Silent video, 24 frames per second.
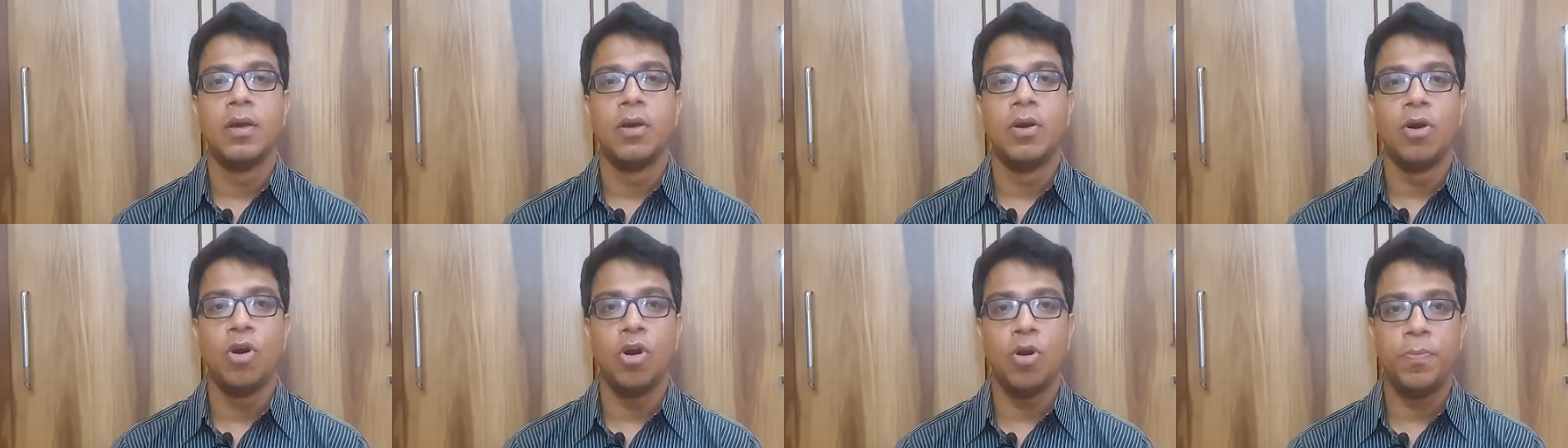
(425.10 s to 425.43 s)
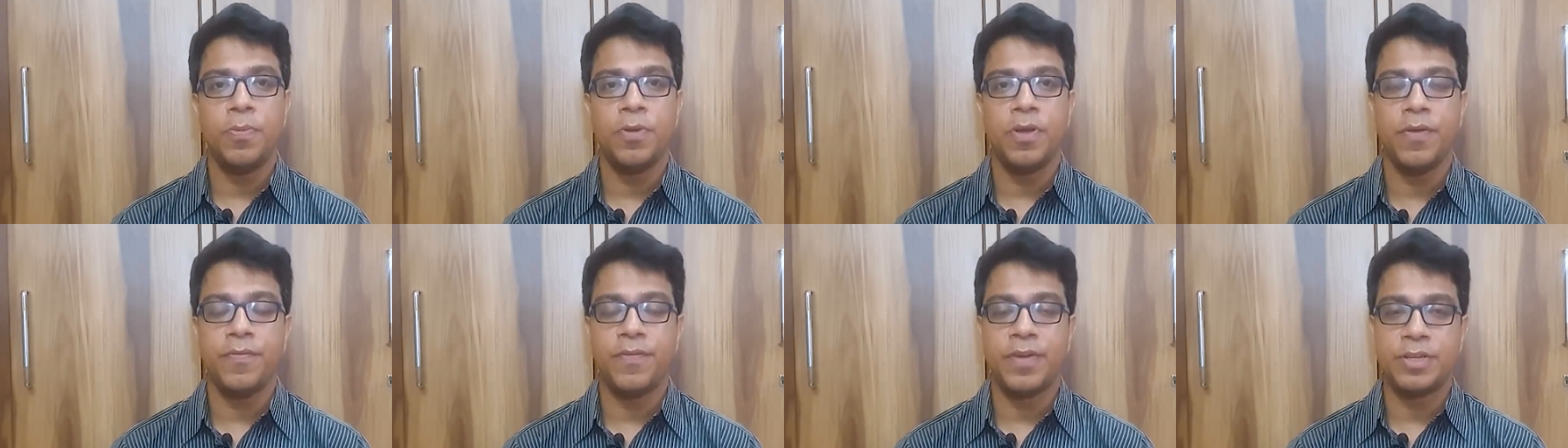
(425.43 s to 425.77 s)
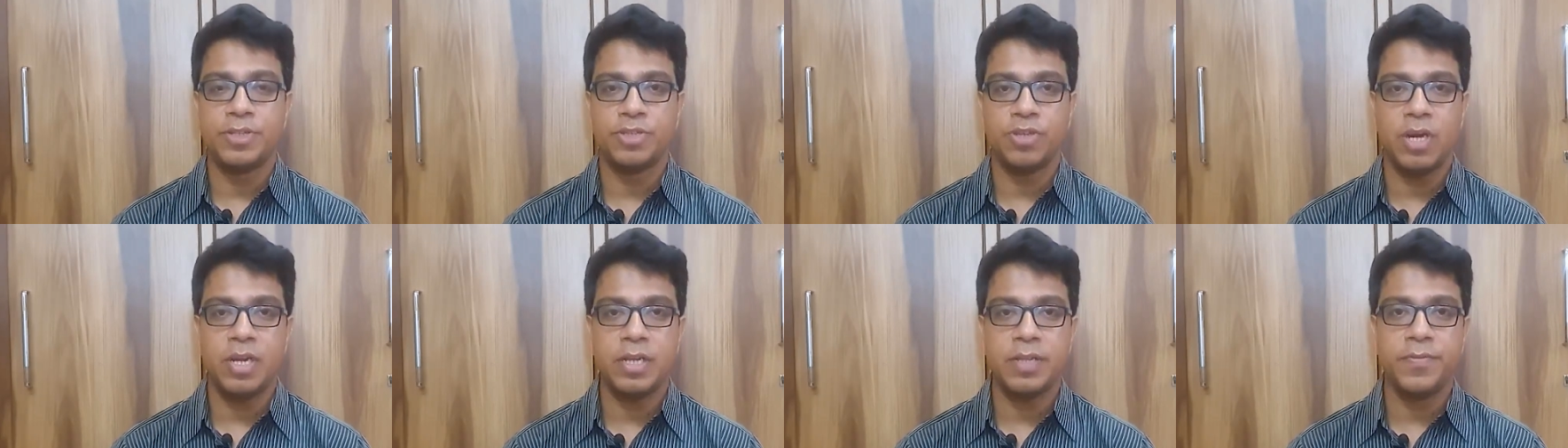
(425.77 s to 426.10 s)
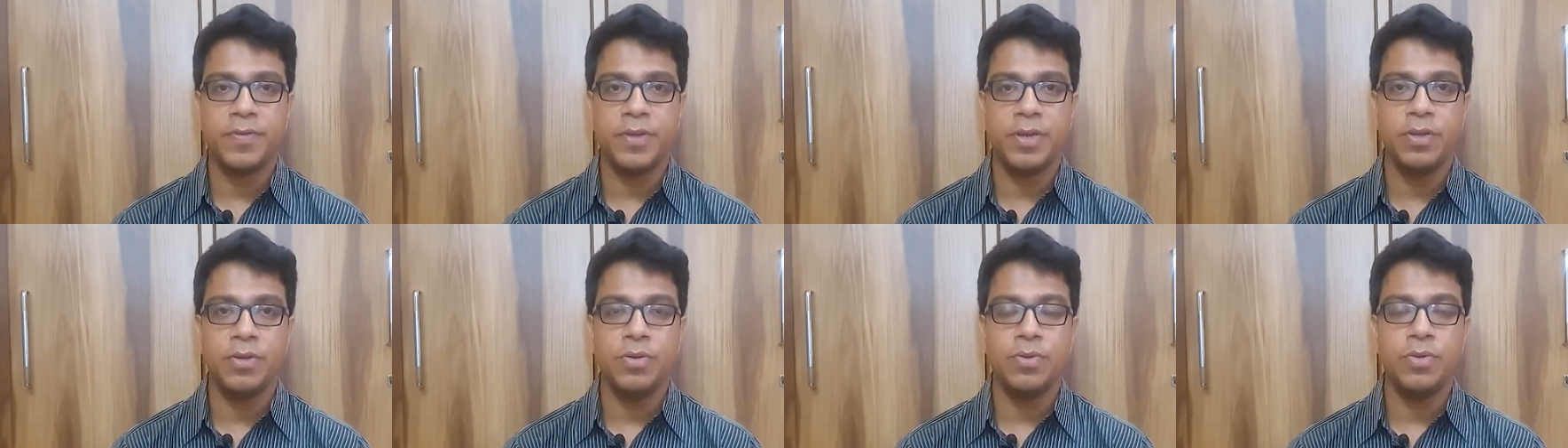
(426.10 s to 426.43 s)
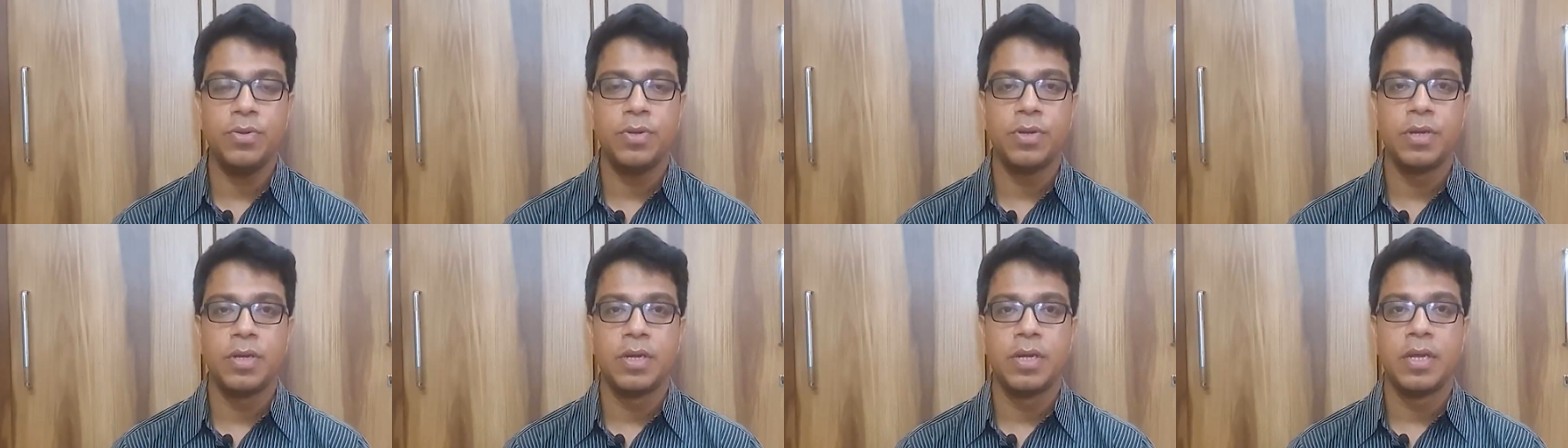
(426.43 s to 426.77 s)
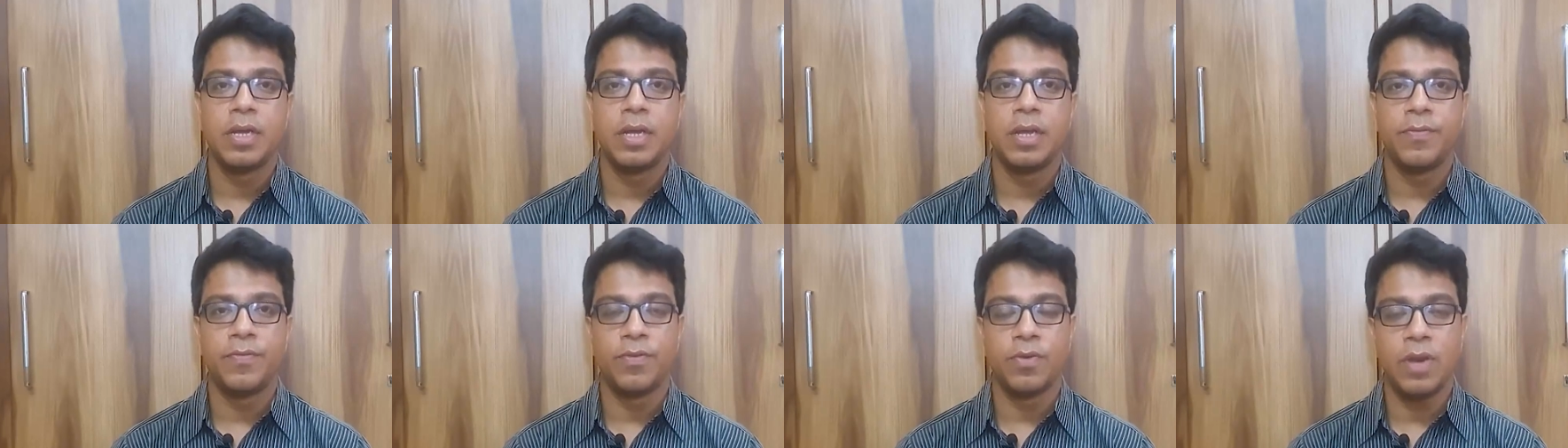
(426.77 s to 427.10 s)
Hope you have enjoyed the video.
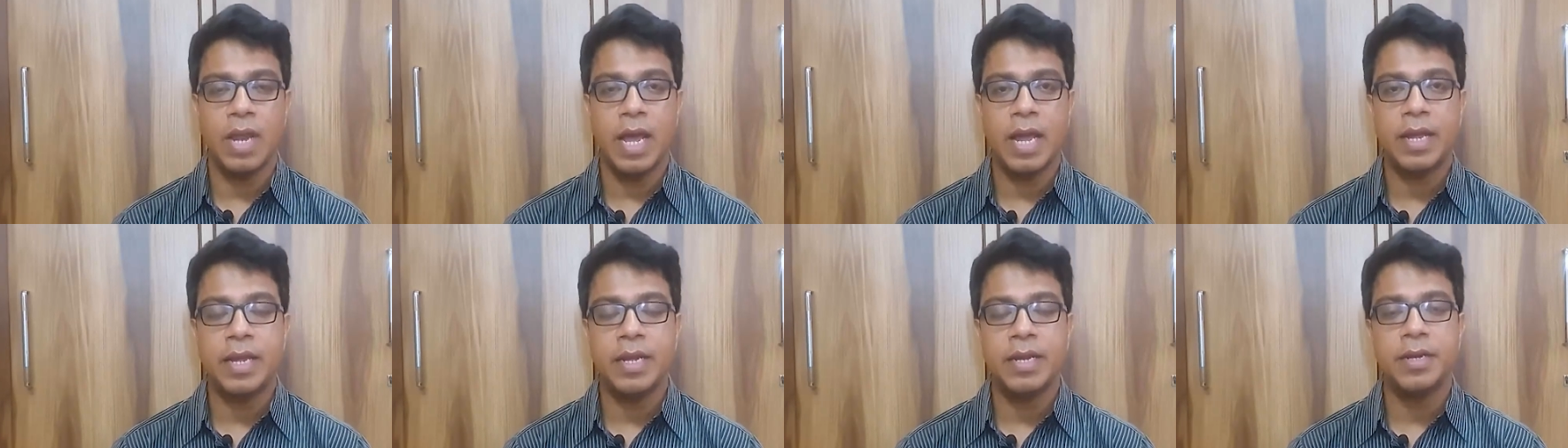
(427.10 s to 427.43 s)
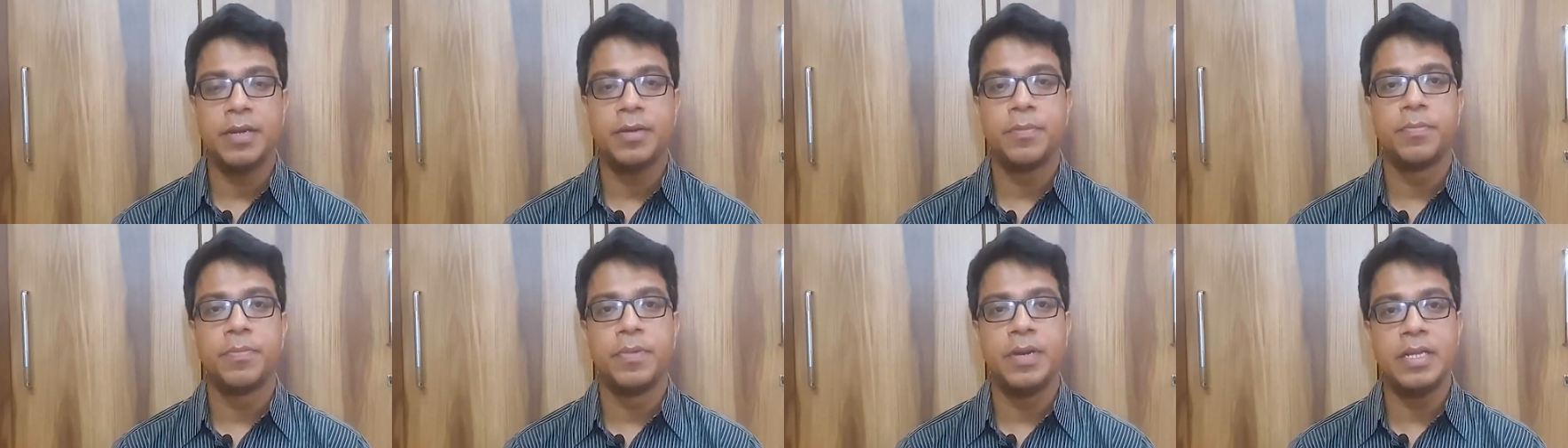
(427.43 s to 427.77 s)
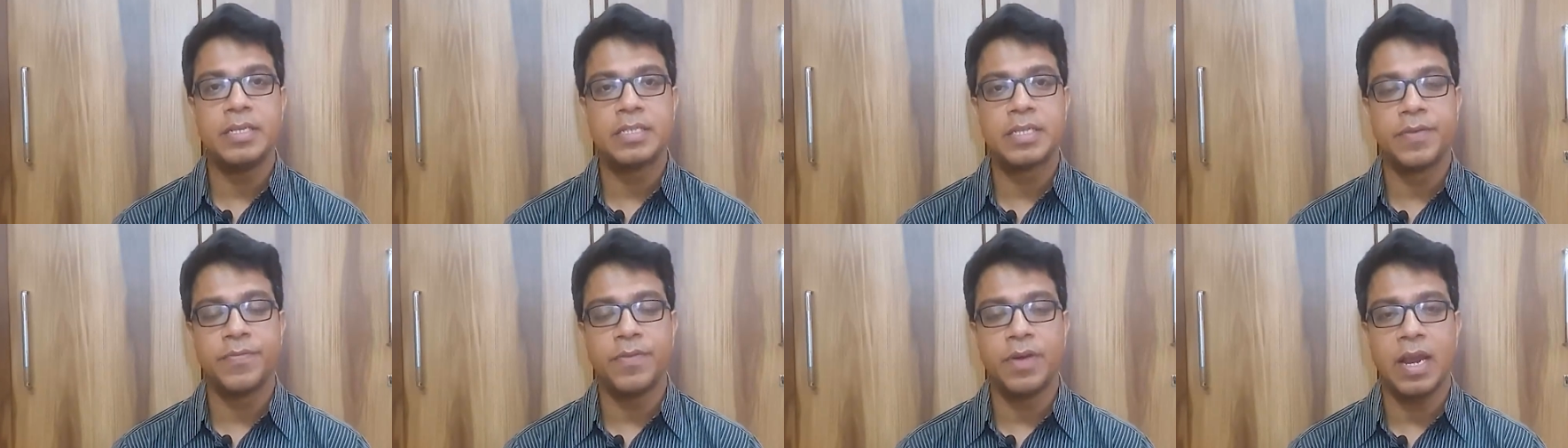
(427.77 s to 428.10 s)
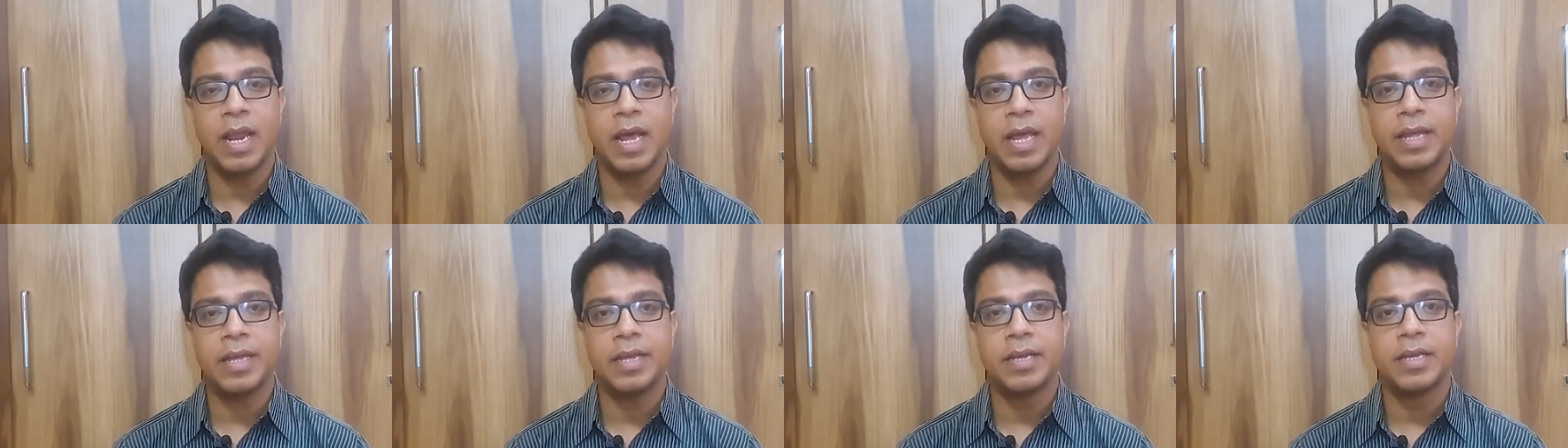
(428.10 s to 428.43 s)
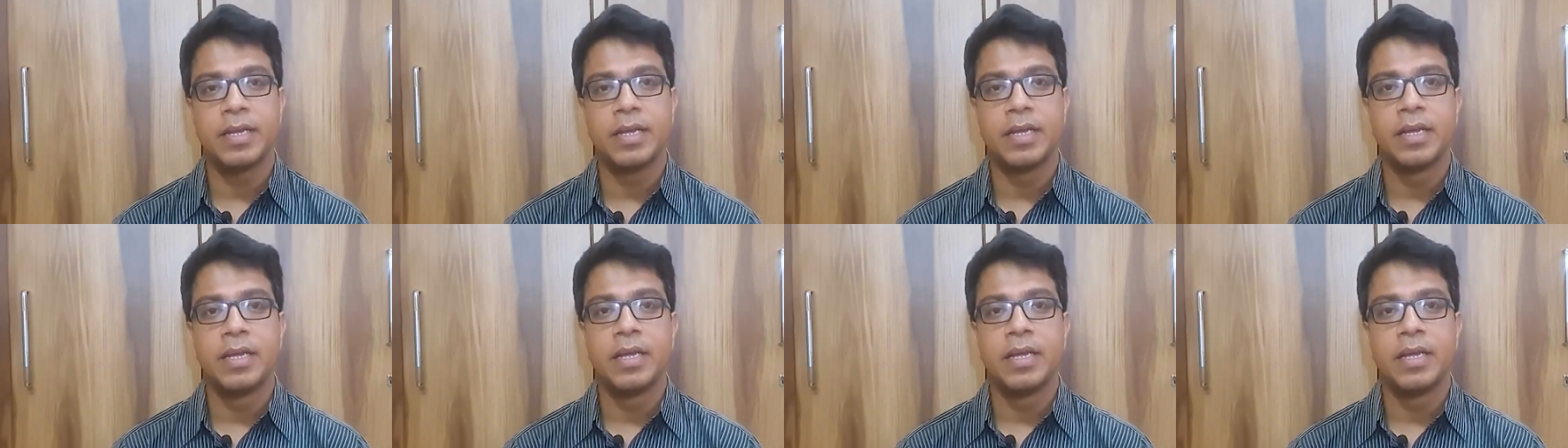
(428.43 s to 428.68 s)
If you like it, please give a like.